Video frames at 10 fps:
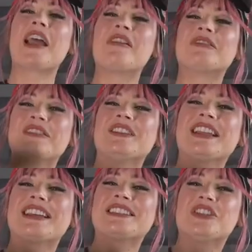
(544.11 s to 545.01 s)
I'll leave a
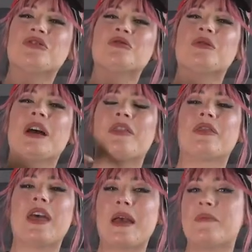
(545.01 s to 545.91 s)
link to
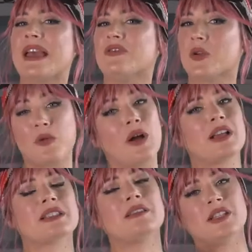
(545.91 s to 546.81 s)
them and their
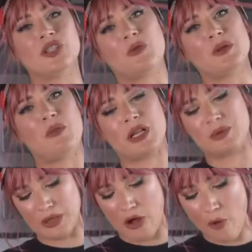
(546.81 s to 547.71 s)
products in the description
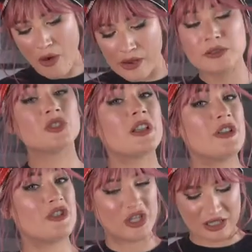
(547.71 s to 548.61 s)
box below so that
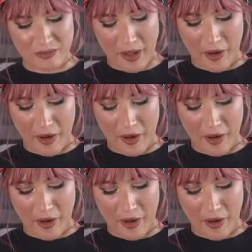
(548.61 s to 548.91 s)
you can check them